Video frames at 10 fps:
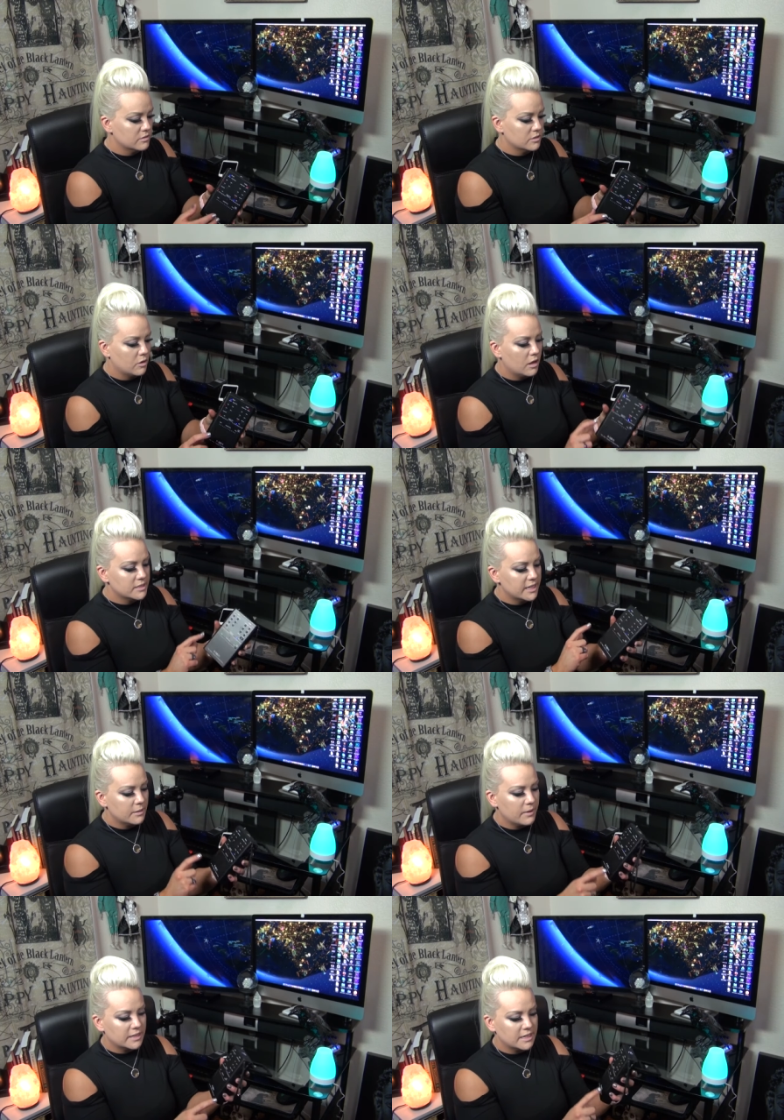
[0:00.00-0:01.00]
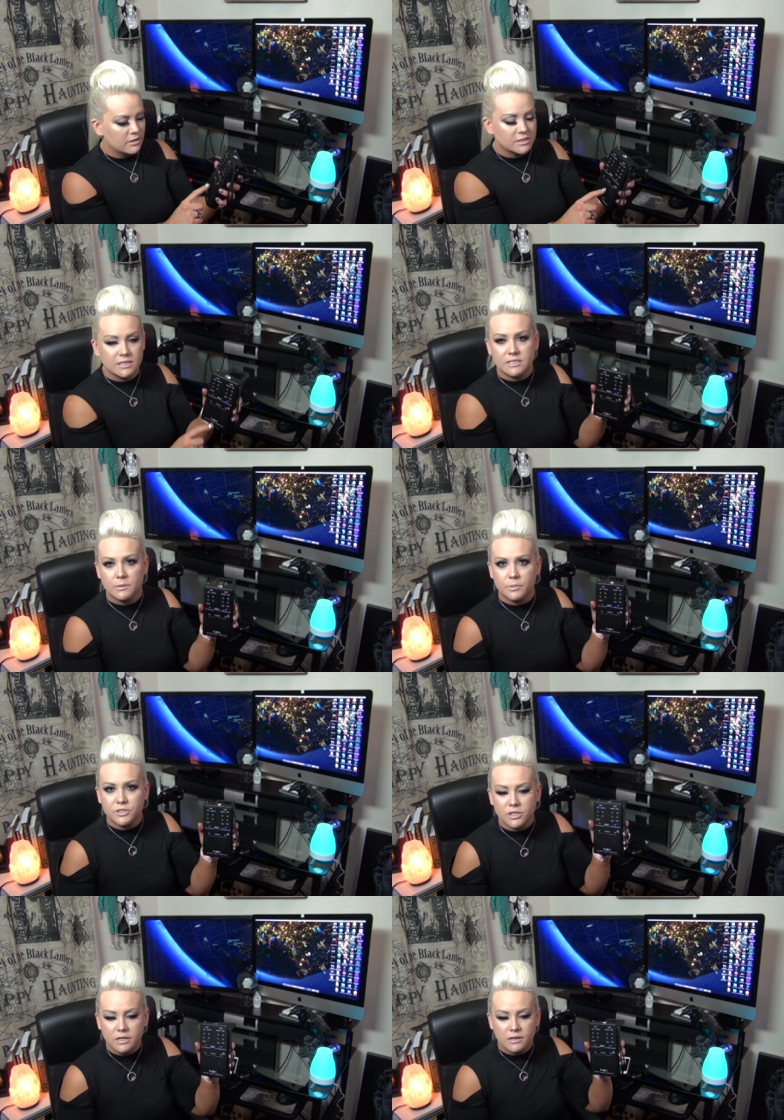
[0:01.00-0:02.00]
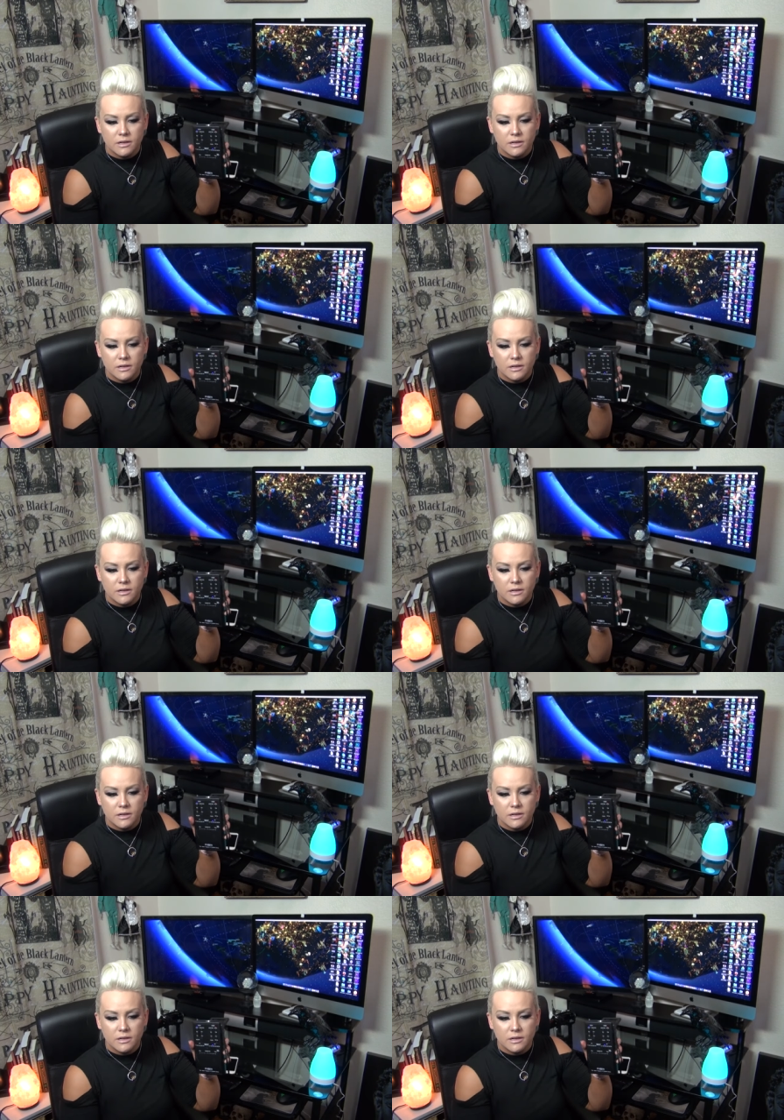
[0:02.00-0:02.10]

So I'll take it back down to the temperature,